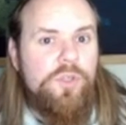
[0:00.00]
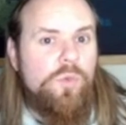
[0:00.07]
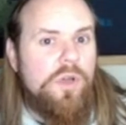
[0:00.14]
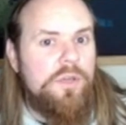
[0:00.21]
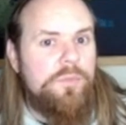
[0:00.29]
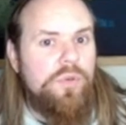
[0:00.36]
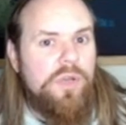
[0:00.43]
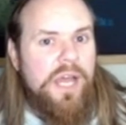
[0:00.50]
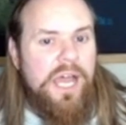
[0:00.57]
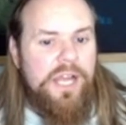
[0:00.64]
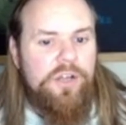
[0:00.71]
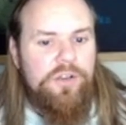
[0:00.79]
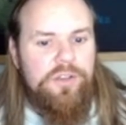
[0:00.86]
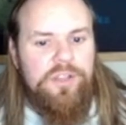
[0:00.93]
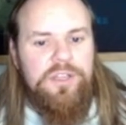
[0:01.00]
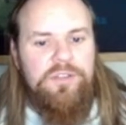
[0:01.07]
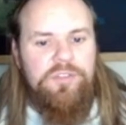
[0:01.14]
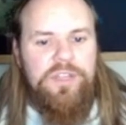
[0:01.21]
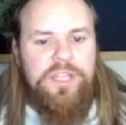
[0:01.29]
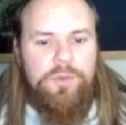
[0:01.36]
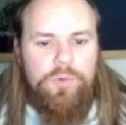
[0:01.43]
you want to put higher than
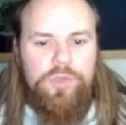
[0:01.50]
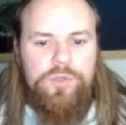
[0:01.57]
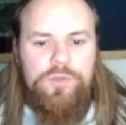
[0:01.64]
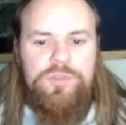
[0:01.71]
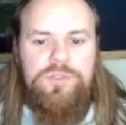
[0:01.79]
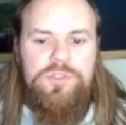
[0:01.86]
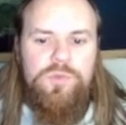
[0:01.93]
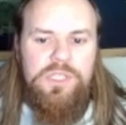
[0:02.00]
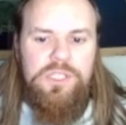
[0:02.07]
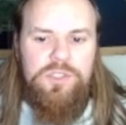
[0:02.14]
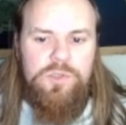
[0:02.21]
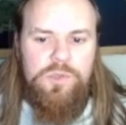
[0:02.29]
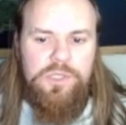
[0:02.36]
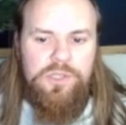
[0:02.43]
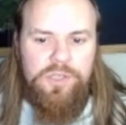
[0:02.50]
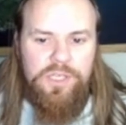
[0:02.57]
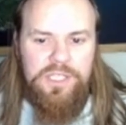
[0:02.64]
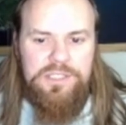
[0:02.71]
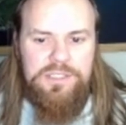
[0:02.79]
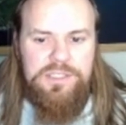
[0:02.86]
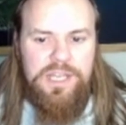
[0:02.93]
level 8 runes, you need to either
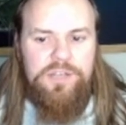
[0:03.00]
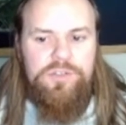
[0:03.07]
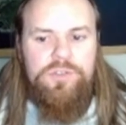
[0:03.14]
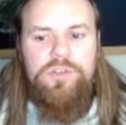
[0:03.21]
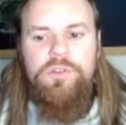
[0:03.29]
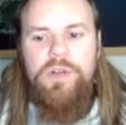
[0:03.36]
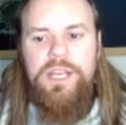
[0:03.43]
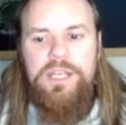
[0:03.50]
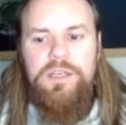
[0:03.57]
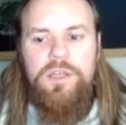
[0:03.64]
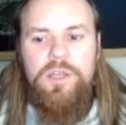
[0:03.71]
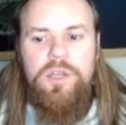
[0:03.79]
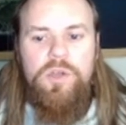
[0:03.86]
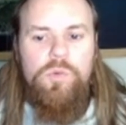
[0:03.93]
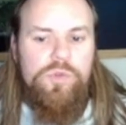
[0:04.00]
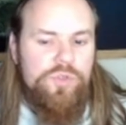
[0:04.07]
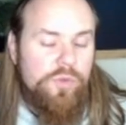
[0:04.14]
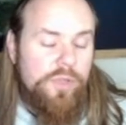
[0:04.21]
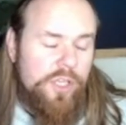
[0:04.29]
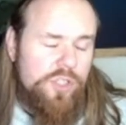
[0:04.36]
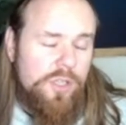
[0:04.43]
get standard grade, which
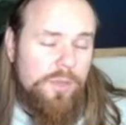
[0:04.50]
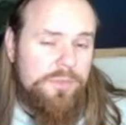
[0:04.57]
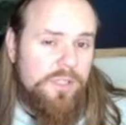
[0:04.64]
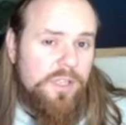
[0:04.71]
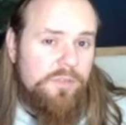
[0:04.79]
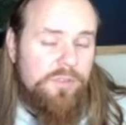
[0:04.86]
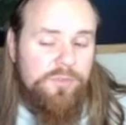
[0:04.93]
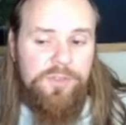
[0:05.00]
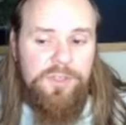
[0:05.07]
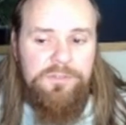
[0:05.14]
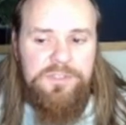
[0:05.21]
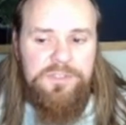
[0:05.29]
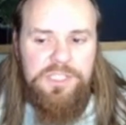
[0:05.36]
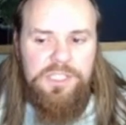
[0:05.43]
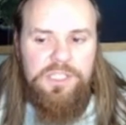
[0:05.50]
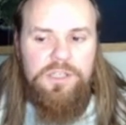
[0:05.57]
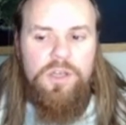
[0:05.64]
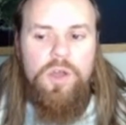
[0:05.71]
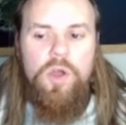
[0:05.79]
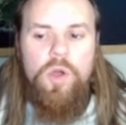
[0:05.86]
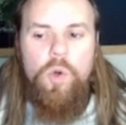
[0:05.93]
will get you up to level 15,
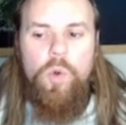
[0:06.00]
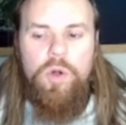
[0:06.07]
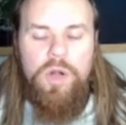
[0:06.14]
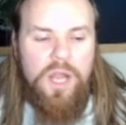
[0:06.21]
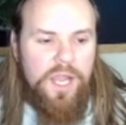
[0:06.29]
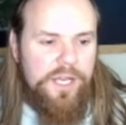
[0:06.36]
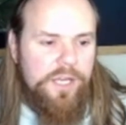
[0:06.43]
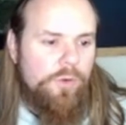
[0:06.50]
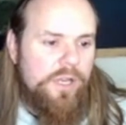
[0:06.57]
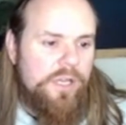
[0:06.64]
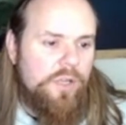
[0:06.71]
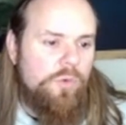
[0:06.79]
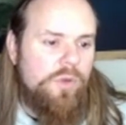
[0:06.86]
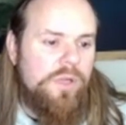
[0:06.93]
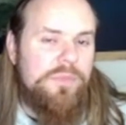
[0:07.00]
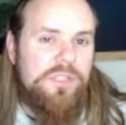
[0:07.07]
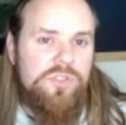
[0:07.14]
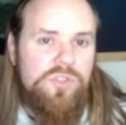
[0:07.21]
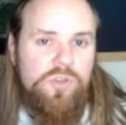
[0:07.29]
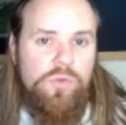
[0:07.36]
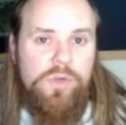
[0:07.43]
or high grade equipment
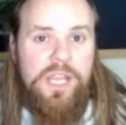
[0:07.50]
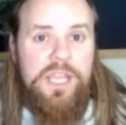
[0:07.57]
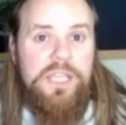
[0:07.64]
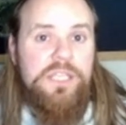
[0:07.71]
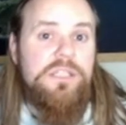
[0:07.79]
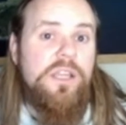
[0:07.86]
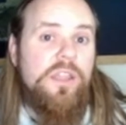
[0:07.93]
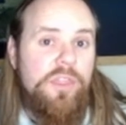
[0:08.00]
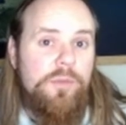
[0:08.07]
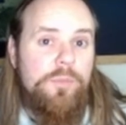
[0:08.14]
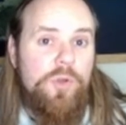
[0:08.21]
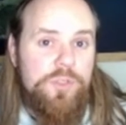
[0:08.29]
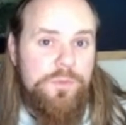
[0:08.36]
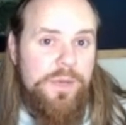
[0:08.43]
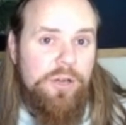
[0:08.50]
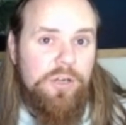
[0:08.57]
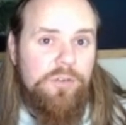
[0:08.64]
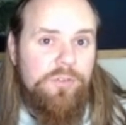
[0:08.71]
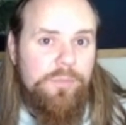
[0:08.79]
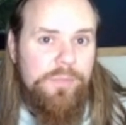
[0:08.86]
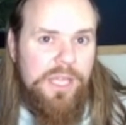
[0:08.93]
to create the most
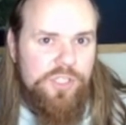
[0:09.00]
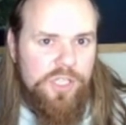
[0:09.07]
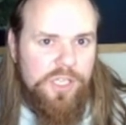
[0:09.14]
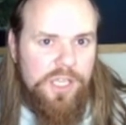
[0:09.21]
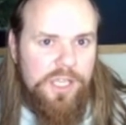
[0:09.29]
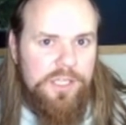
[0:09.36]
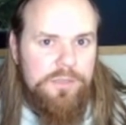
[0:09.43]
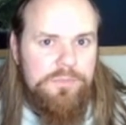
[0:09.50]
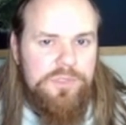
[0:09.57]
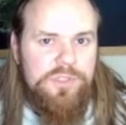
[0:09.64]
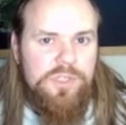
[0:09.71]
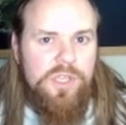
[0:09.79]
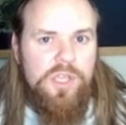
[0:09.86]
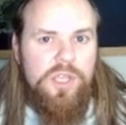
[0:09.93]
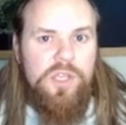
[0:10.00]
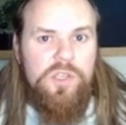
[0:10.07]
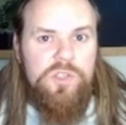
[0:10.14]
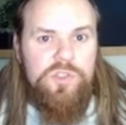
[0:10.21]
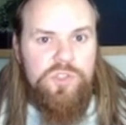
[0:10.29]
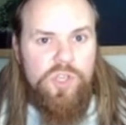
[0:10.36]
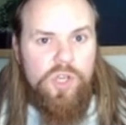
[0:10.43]
powerful magic items.
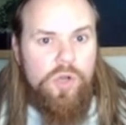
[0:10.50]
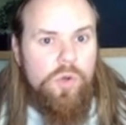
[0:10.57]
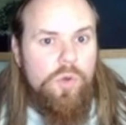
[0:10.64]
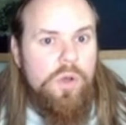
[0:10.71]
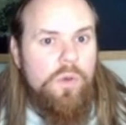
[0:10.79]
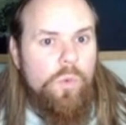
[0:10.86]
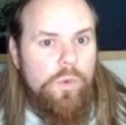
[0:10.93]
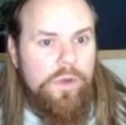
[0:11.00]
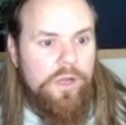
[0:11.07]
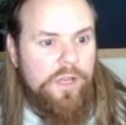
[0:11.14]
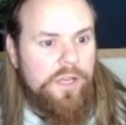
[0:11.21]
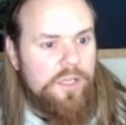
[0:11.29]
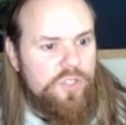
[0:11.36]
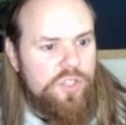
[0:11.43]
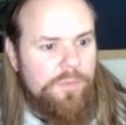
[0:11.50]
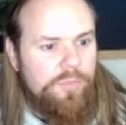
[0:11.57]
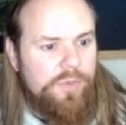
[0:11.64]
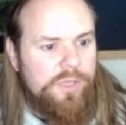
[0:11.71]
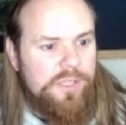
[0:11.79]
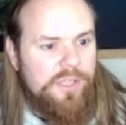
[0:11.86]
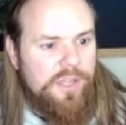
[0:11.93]
So we're going to jump
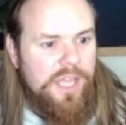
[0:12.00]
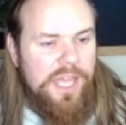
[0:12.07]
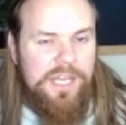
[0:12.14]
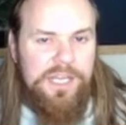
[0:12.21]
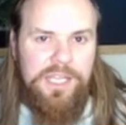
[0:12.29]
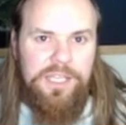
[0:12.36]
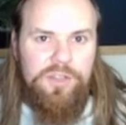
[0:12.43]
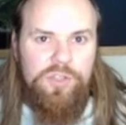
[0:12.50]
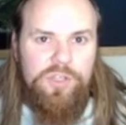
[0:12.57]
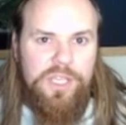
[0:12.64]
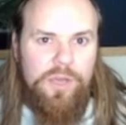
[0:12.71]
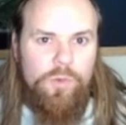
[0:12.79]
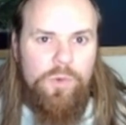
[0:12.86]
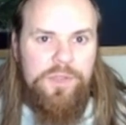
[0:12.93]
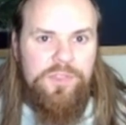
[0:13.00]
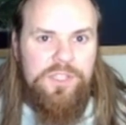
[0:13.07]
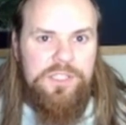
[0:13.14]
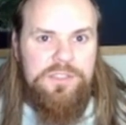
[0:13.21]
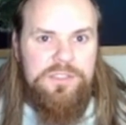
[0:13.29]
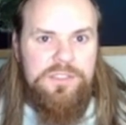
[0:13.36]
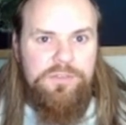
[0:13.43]
into that and look at what
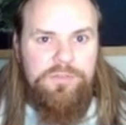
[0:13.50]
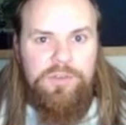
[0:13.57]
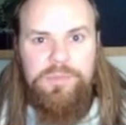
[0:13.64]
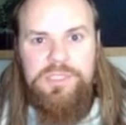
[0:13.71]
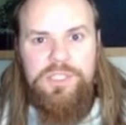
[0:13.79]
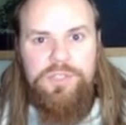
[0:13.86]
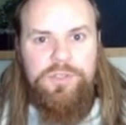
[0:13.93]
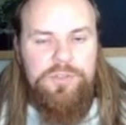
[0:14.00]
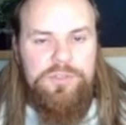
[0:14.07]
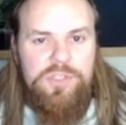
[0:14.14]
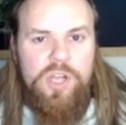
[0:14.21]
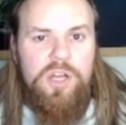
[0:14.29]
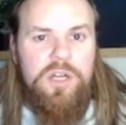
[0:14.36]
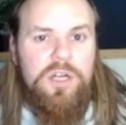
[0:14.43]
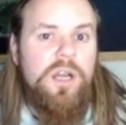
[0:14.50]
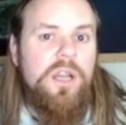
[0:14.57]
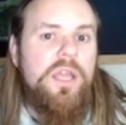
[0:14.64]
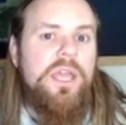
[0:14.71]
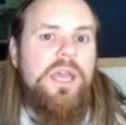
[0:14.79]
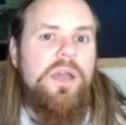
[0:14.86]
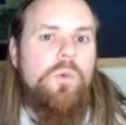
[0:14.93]
these different materials are,
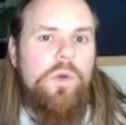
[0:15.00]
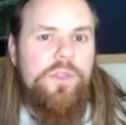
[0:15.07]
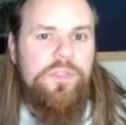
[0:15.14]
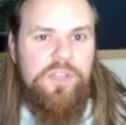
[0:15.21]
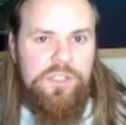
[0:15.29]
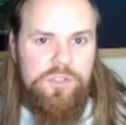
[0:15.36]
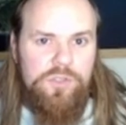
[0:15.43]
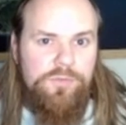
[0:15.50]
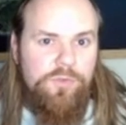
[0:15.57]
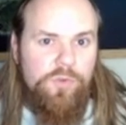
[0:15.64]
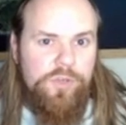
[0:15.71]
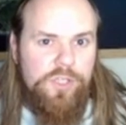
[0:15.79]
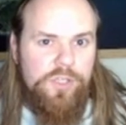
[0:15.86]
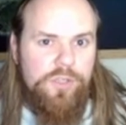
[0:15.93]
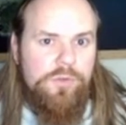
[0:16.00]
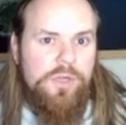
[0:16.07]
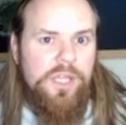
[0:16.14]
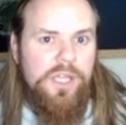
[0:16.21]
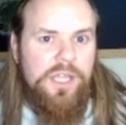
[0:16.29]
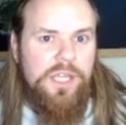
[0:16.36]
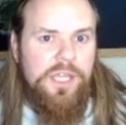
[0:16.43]
what they do for you,
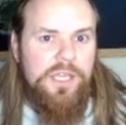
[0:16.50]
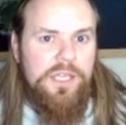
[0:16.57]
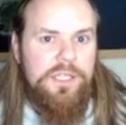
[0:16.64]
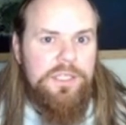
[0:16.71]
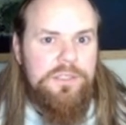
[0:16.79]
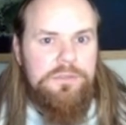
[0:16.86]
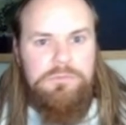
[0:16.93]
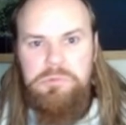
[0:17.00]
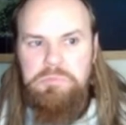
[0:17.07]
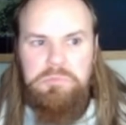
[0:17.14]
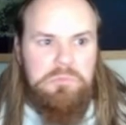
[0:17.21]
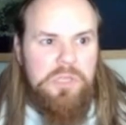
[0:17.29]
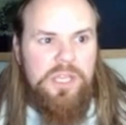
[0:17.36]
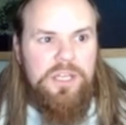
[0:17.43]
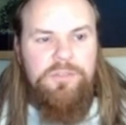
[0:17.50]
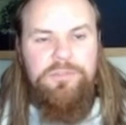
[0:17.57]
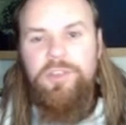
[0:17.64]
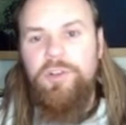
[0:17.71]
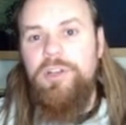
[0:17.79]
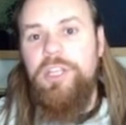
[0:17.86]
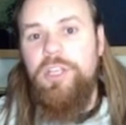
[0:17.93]
and kind of if
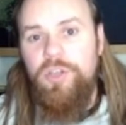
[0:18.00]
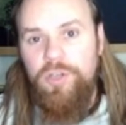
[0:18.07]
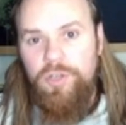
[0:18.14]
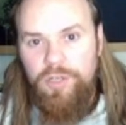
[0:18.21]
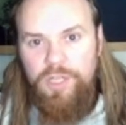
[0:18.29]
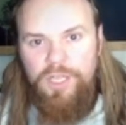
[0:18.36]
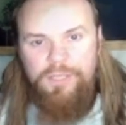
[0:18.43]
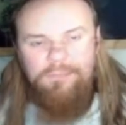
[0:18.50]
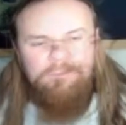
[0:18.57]
they're any good or not.